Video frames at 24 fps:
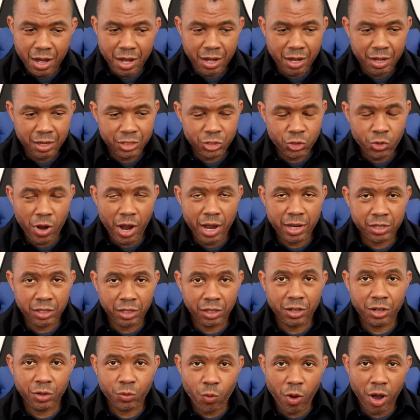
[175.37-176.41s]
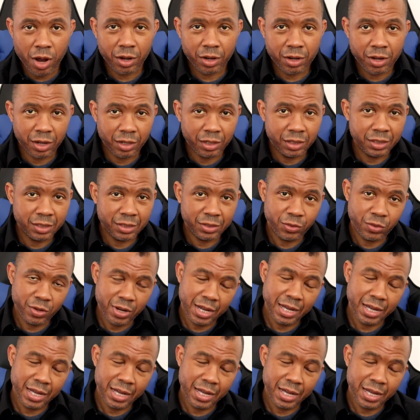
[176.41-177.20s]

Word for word: uh, trying to learn watercolor.